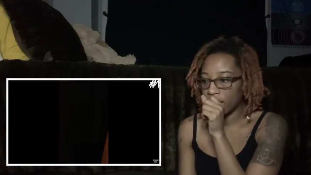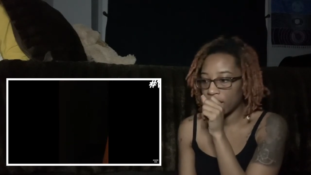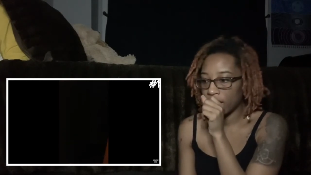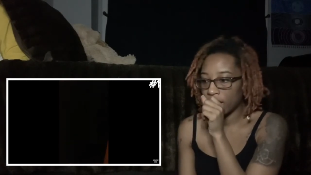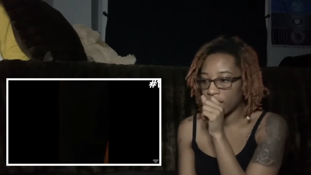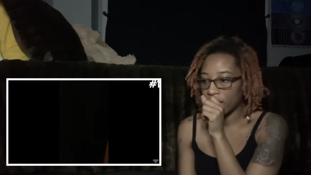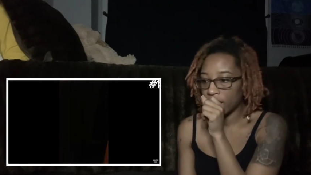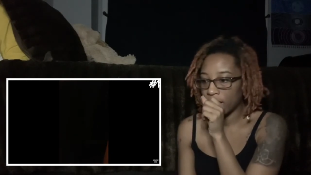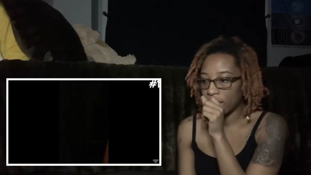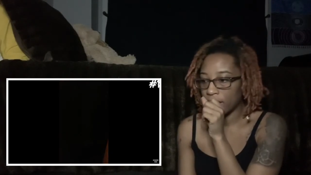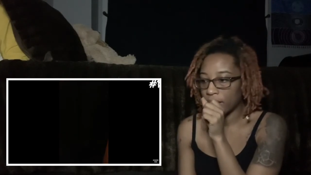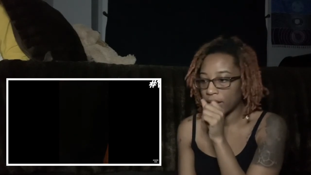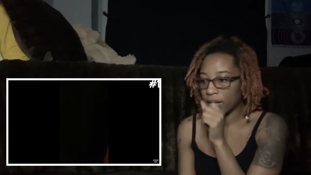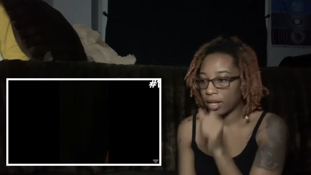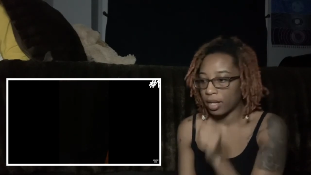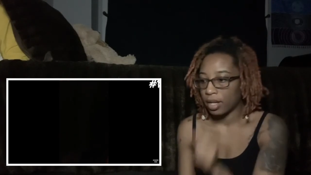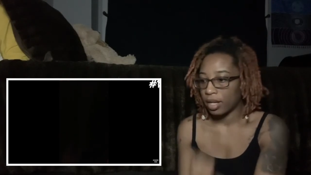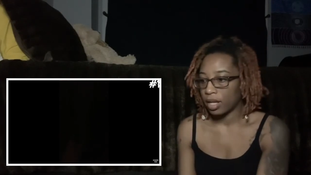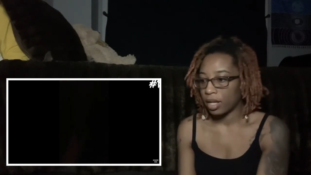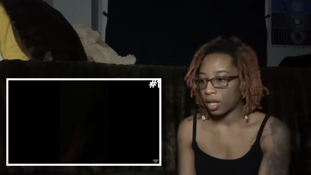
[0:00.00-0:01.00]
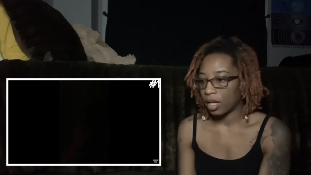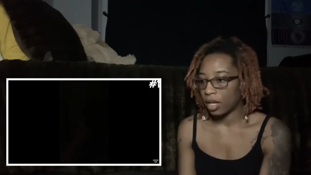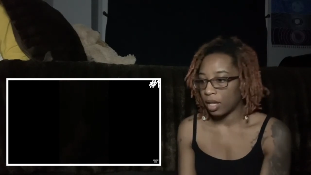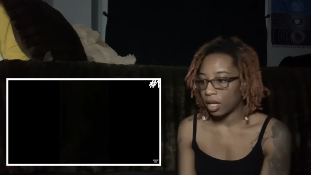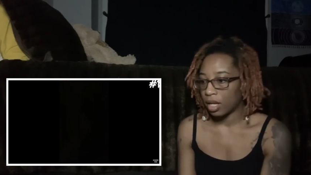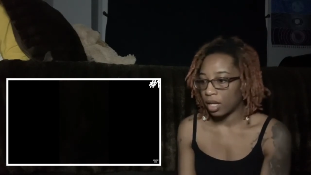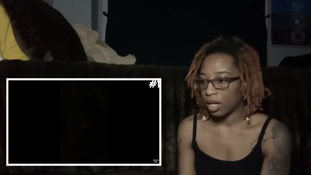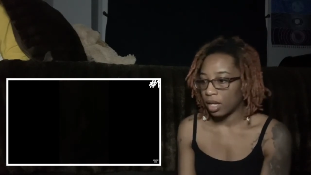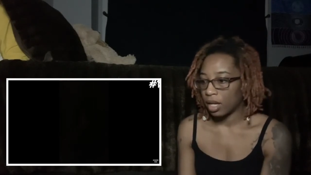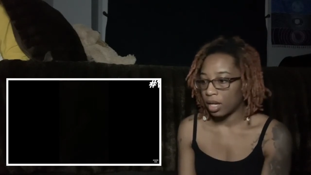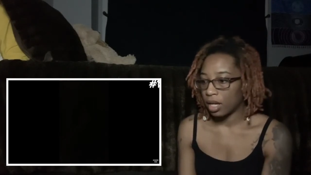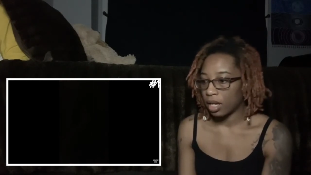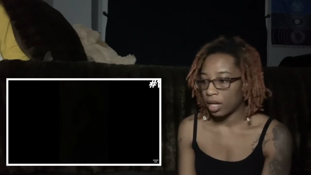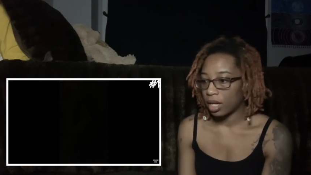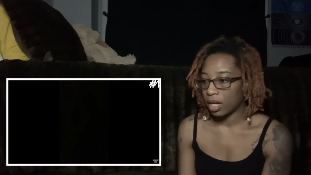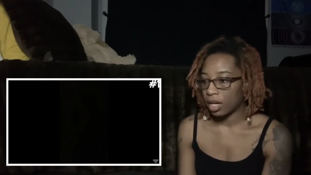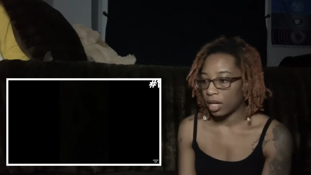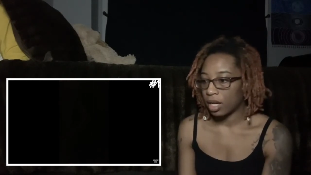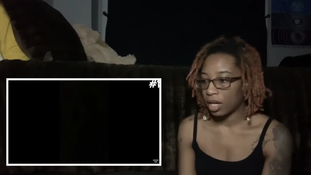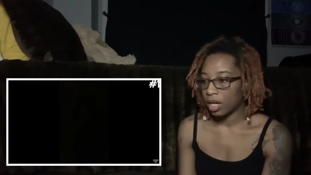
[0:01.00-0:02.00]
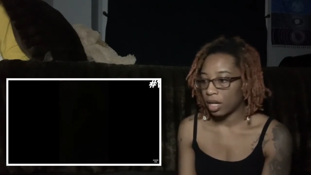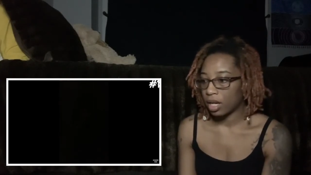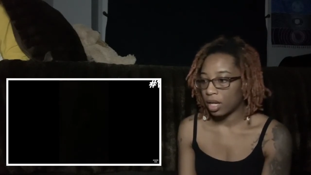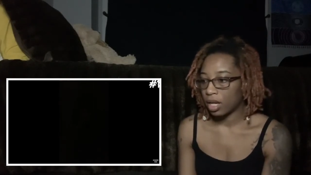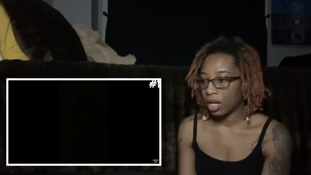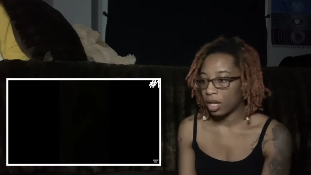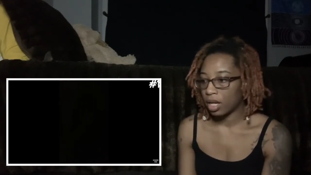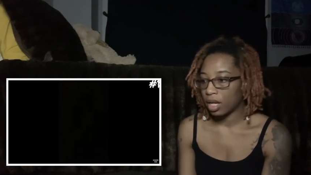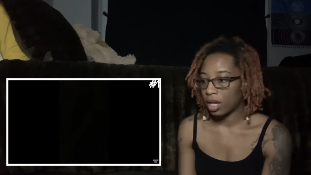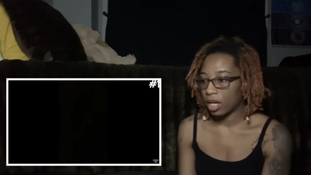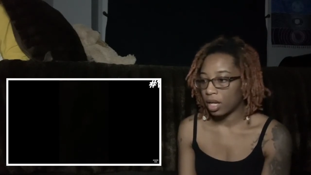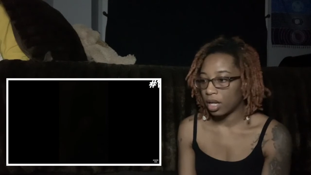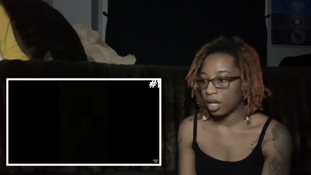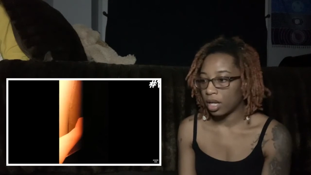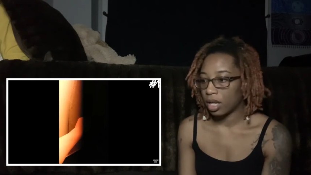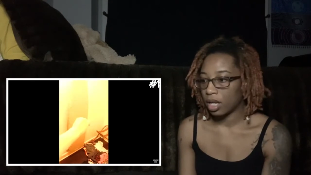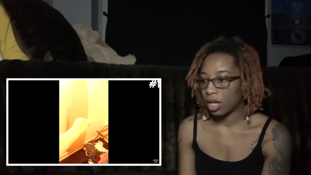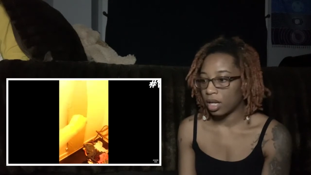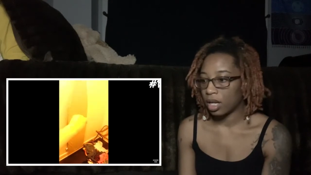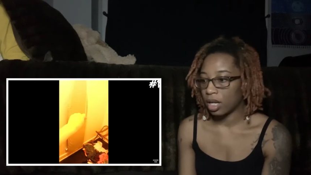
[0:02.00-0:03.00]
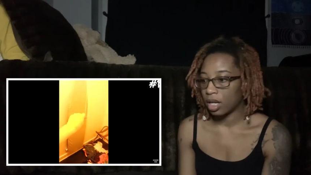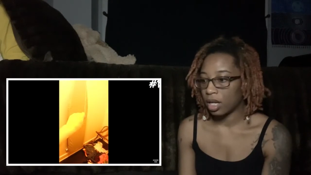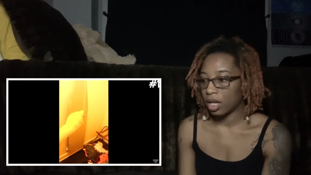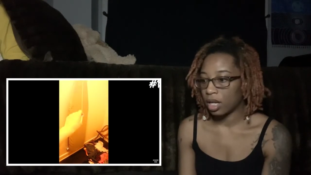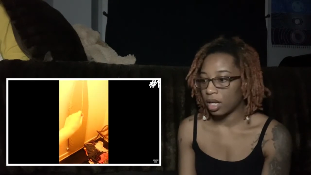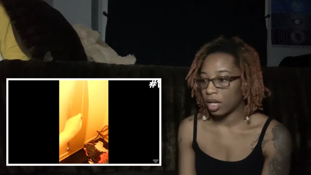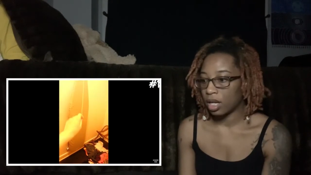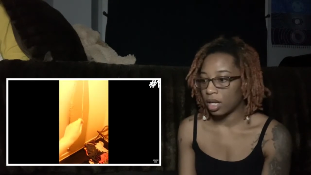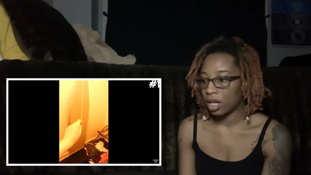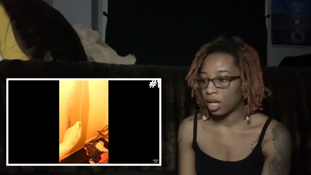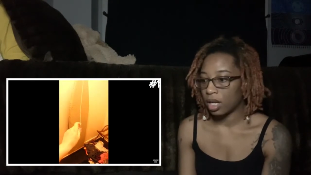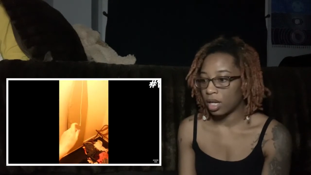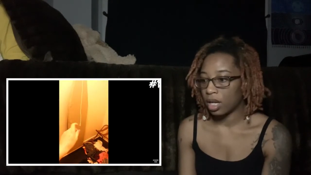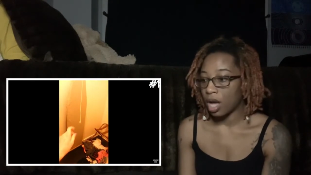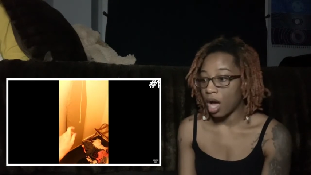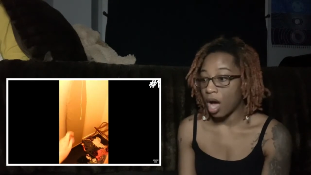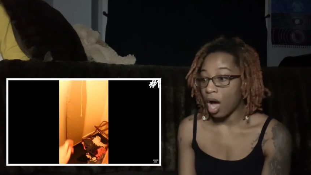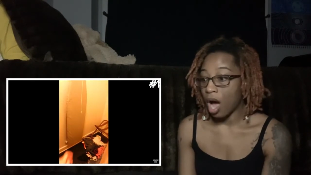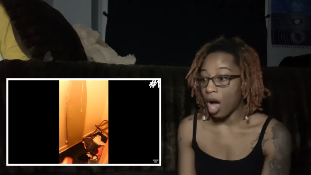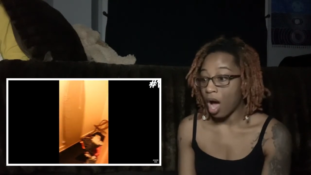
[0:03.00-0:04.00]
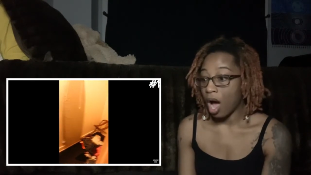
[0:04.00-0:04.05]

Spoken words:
No one is speaking in this clip.